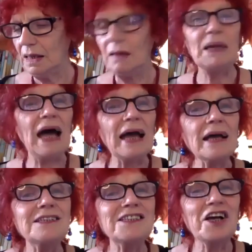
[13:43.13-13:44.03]
Black
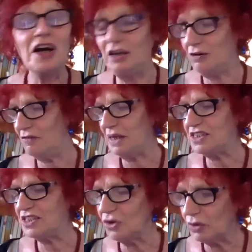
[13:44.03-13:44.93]
is the colour of my
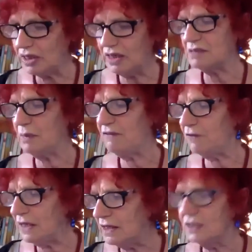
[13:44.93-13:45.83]
stockings, my
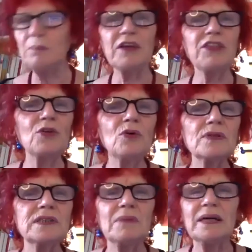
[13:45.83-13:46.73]
fingers, my
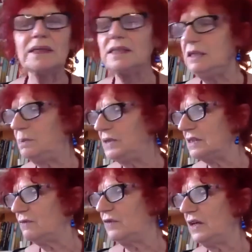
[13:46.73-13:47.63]
thoughts and my
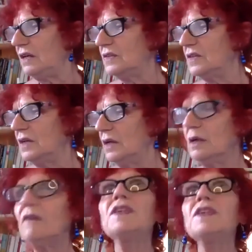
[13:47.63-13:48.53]
deepest fears,
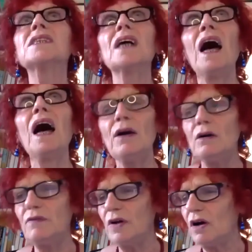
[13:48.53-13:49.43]
of the sky
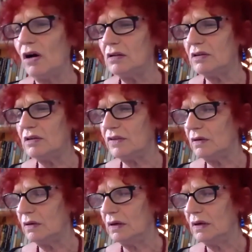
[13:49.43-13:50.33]
over Golgotha.
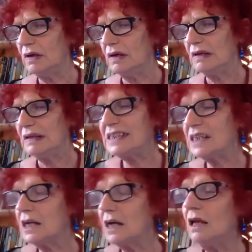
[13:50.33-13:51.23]
It's the
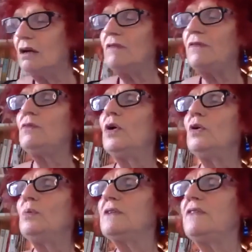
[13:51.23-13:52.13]
colour of the
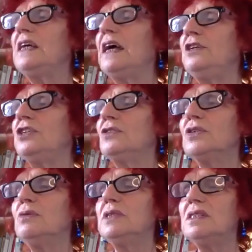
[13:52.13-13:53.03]
robes of the angels
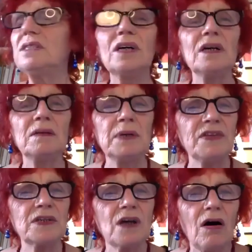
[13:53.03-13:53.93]
who desert me and
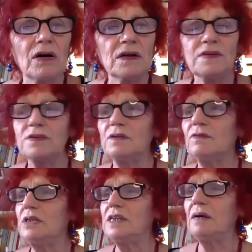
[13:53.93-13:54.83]
the darkness of
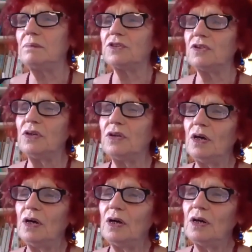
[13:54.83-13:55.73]
redemption,
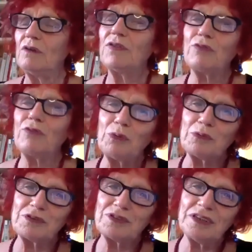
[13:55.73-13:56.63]
of
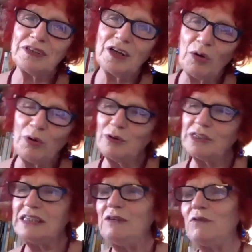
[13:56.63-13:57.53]
throats and gold
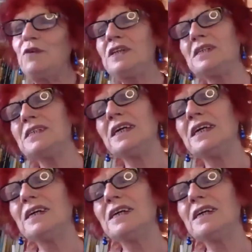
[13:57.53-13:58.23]
and infinity,